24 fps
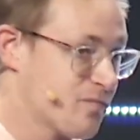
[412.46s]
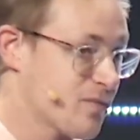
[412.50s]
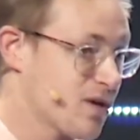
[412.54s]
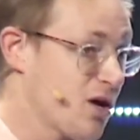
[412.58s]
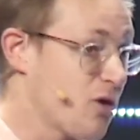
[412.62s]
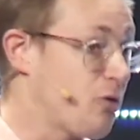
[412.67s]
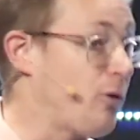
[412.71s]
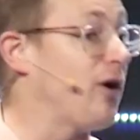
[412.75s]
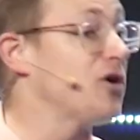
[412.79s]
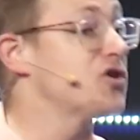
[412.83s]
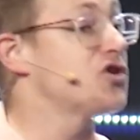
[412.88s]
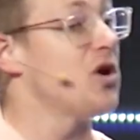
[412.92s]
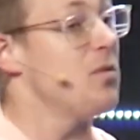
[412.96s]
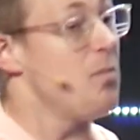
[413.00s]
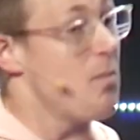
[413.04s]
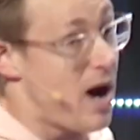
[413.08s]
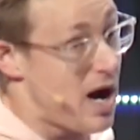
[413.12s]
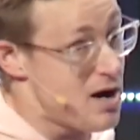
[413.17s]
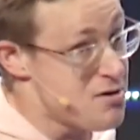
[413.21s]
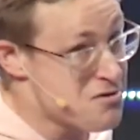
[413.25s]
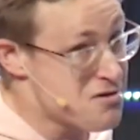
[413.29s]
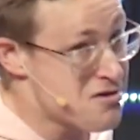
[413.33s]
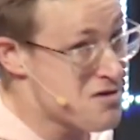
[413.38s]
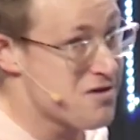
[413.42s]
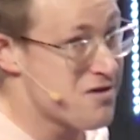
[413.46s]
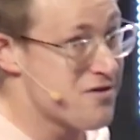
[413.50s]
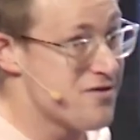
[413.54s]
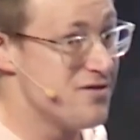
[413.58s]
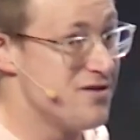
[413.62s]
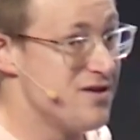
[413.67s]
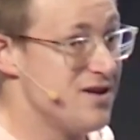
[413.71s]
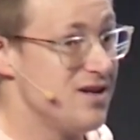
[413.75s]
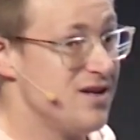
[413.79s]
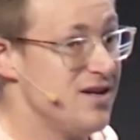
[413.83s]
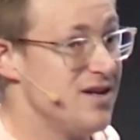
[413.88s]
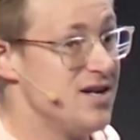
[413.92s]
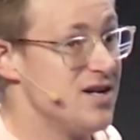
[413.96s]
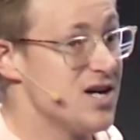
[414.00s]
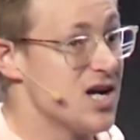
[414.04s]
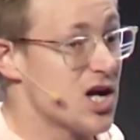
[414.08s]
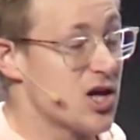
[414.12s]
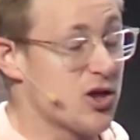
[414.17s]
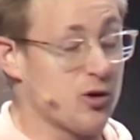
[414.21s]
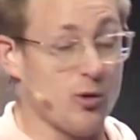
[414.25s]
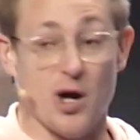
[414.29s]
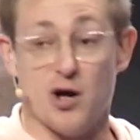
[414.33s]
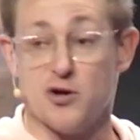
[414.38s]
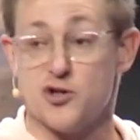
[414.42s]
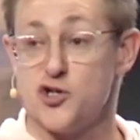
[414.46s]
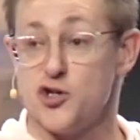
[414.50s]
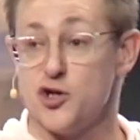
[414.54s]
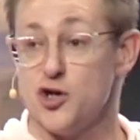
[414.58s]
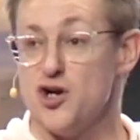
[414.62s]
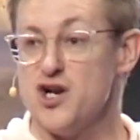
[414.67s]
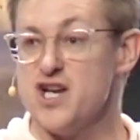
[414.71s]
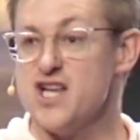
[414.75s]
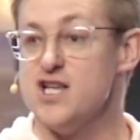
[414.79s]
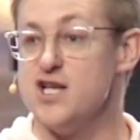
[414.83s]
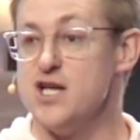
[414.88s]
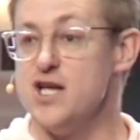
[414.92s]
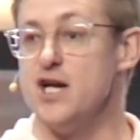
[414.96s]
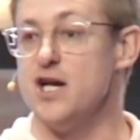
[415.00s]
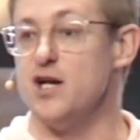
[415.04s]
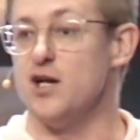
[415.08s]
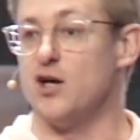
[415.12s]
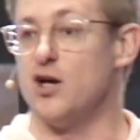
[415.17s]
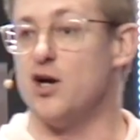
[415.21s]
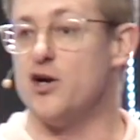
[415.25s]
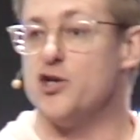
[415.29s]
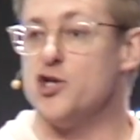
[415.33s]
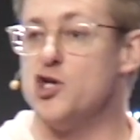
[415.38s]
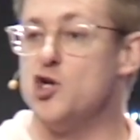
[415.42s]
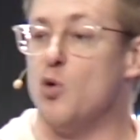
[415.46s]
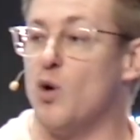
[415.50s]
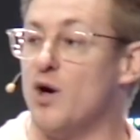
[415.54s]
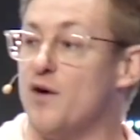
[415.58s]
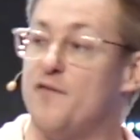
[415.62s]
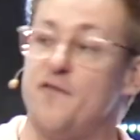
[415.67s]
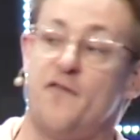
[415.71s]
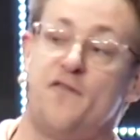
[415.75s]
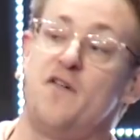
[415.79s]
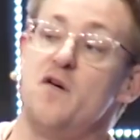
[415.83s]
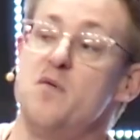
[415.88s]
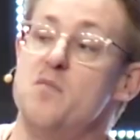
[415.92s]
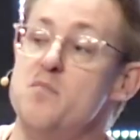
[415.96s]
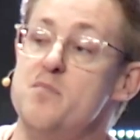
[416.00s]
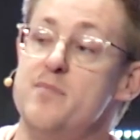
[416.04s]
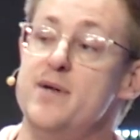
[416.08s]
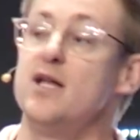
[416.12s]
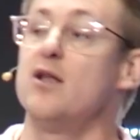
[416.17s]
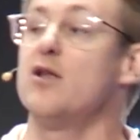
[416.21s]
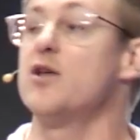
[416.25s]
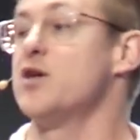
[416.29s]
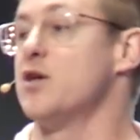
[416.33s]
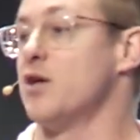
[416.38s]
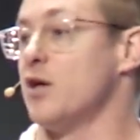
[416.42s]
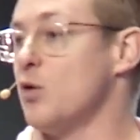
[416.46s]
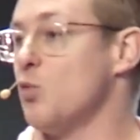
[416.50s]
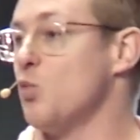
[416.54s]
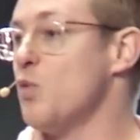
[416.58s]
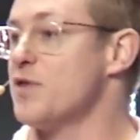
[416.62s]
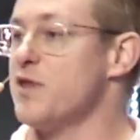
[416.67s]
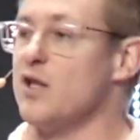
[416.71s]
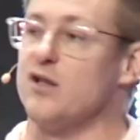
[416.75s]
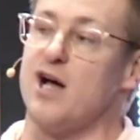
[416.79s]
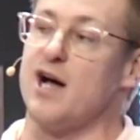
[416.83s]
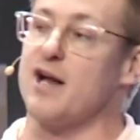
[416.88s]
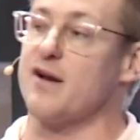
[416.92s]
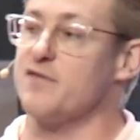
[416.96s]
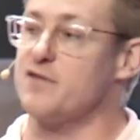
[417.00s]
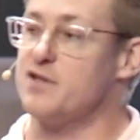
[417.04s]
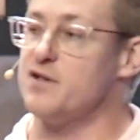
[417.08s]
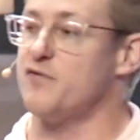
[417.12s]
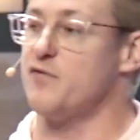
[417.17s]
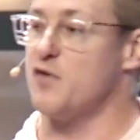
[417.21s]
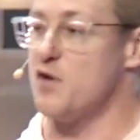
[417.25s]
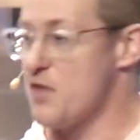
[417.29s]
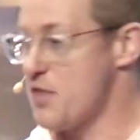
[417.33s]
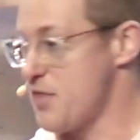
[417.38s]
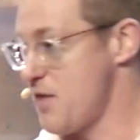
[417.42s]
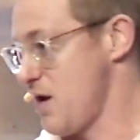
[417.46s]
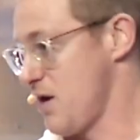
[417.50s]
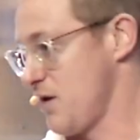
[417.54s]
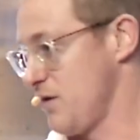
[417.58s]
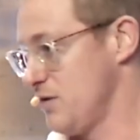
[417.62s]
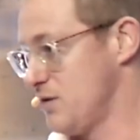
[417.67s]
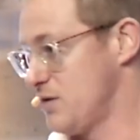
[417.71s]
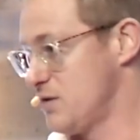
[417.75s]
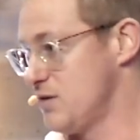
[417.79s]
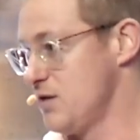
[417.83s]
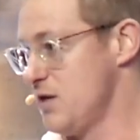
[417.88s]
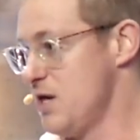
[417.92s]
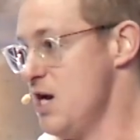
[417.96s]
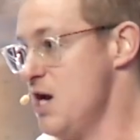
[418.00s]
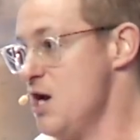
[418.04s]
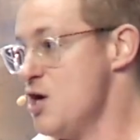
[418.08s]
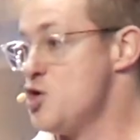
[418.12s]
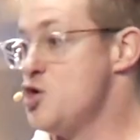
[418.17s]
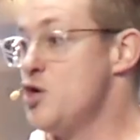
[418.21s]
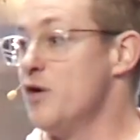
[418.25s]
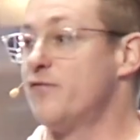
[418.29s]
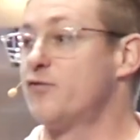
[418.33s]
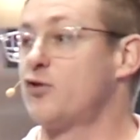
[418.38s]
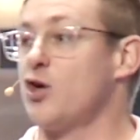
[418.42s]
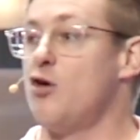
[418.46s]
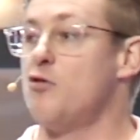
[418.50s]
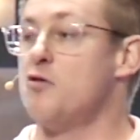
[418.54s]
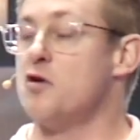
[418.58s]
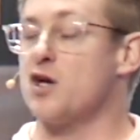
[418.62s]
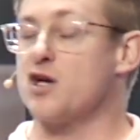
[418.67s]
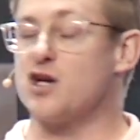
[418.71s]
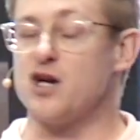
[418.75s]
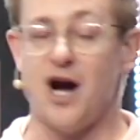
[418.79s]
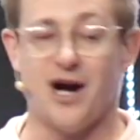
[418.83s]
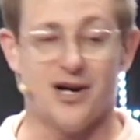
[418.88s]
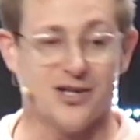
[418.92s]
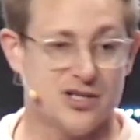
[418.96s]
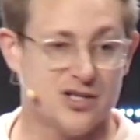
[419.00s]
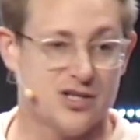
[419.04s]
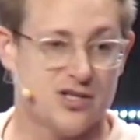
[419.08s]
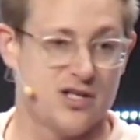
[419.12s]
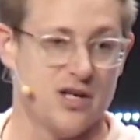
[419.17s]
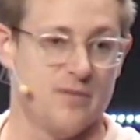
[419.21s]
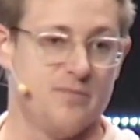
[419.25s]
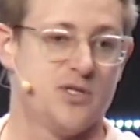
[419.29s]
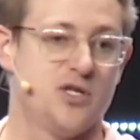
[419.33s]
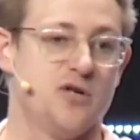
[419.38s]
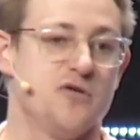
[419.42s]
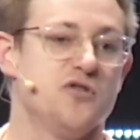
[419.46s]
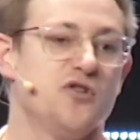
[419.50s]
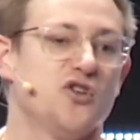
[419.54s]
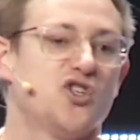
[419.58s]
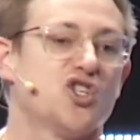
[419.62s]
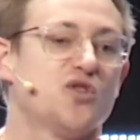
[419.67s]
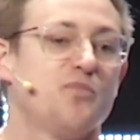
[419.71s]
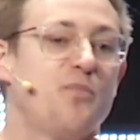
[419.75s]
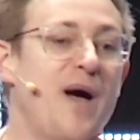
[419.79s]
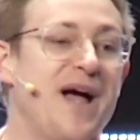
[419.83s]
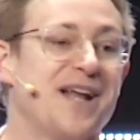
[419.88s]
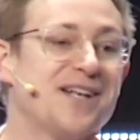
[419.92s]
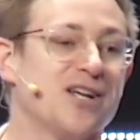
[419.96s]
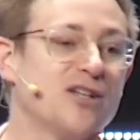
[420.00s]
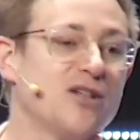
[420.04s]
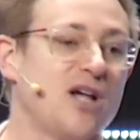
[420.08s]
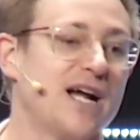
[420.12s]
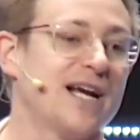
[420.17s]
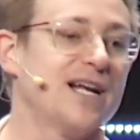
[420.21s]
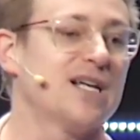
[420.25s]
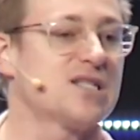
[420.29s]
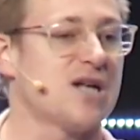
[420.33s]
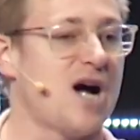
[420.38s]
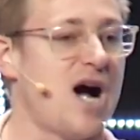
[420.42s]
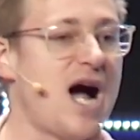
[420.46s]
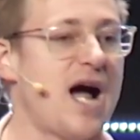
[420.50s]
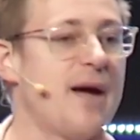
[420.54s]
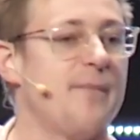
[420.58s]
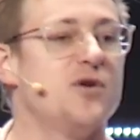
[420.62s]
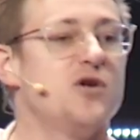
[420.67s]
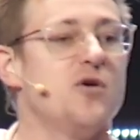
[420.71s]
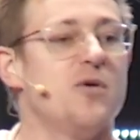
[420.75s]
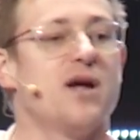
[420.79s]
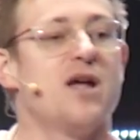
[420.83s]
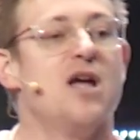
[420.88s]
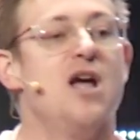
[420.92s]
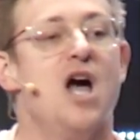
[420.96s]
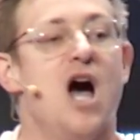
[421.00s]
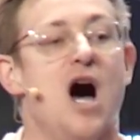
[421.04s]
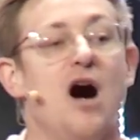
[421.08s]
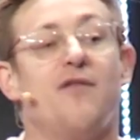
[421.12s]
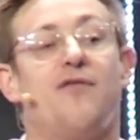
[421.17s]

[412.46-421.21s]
throughout your month, throughout your year, you are familiar with a lot of different things. You have grown accustomed to, you spend a lot of time doing a